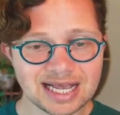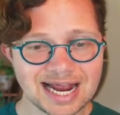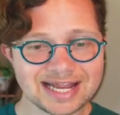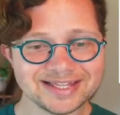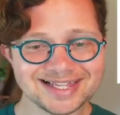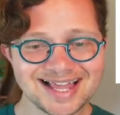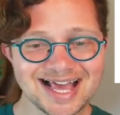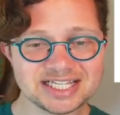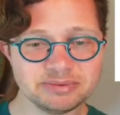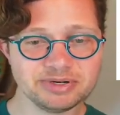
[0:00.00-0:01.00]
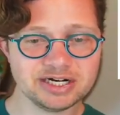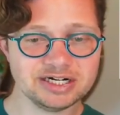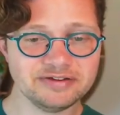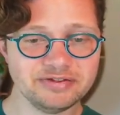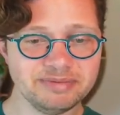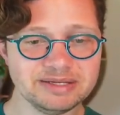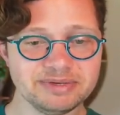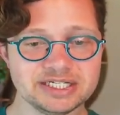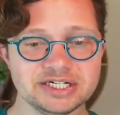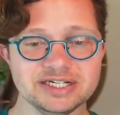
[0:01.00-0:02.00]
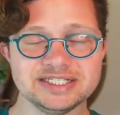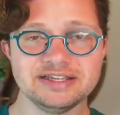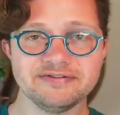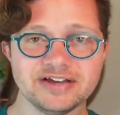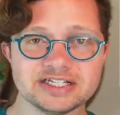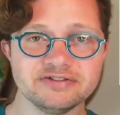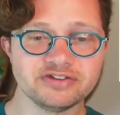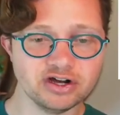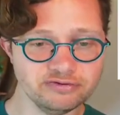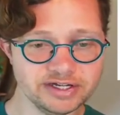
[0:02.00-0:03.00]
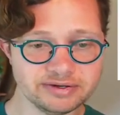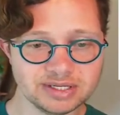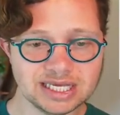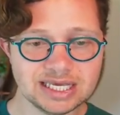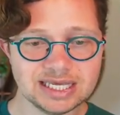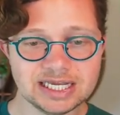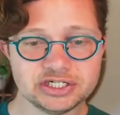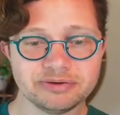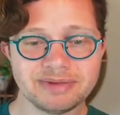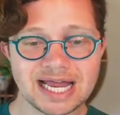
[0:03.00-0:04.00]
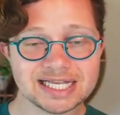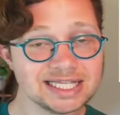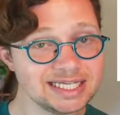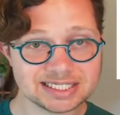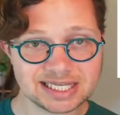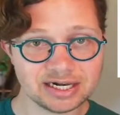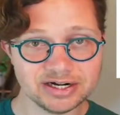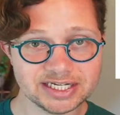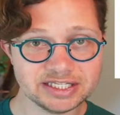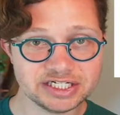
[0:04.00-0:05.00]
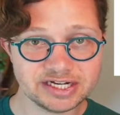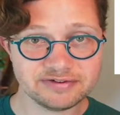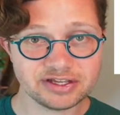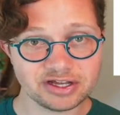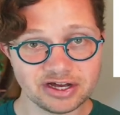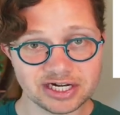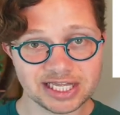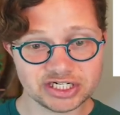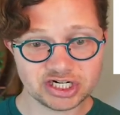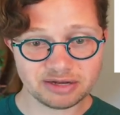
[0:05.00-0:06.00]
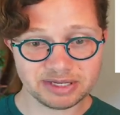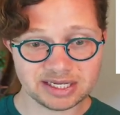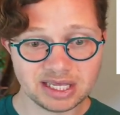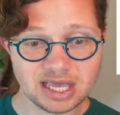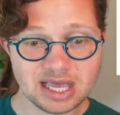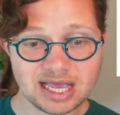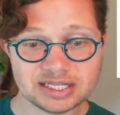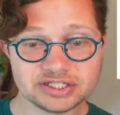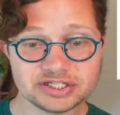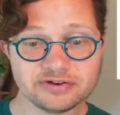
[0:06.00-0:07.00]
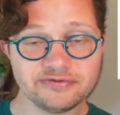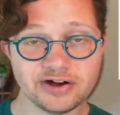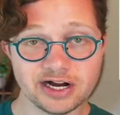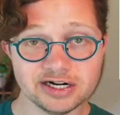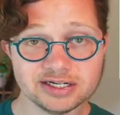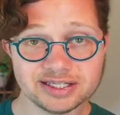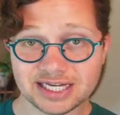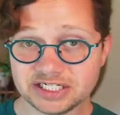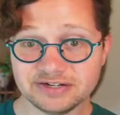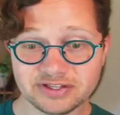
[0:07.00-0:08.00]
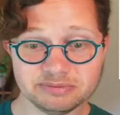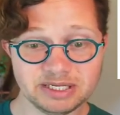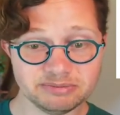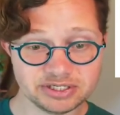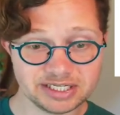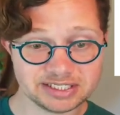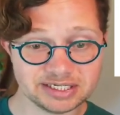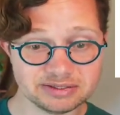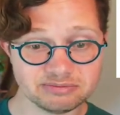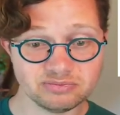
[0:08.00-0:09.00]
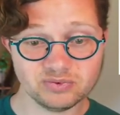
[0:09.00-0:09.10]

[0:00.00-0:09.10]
And the last part of the big picture is the effect of COVID. It dramatically accelerated the shift to online shopping, and so far, that shift has been persistent.